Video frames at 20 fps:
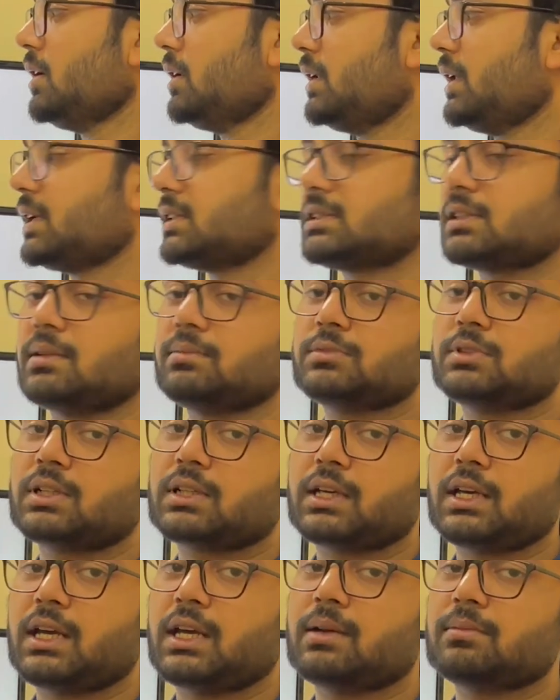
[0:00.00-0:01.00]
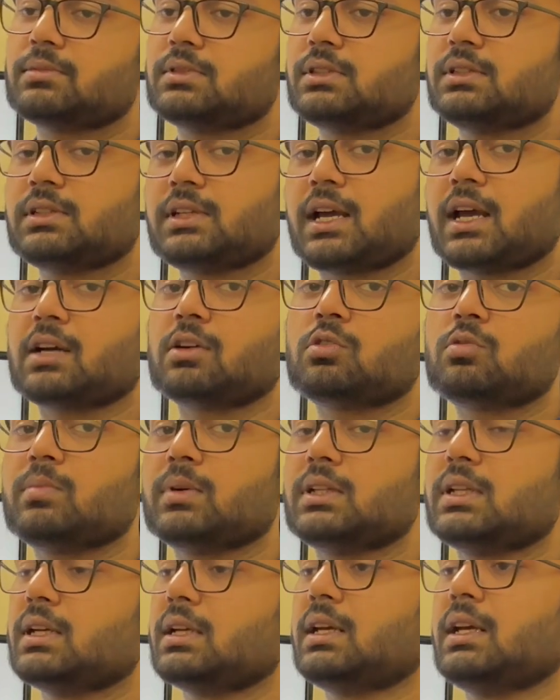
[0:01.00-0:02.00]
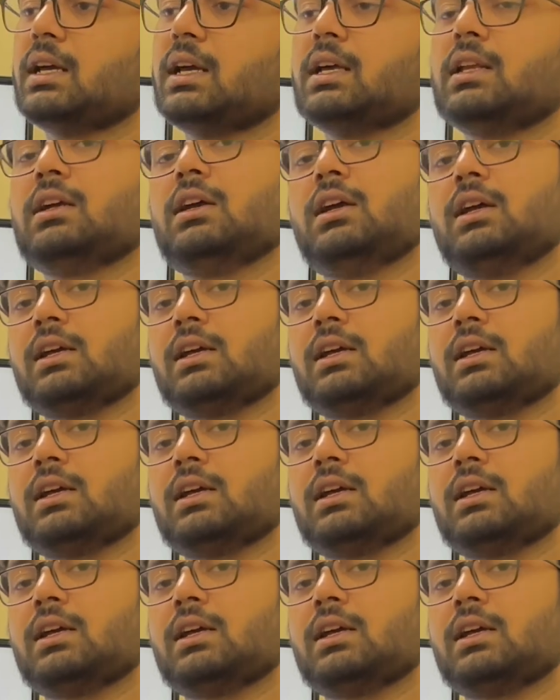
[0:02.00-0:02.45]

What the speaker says: Next comes the KMC, kangaroo mother care.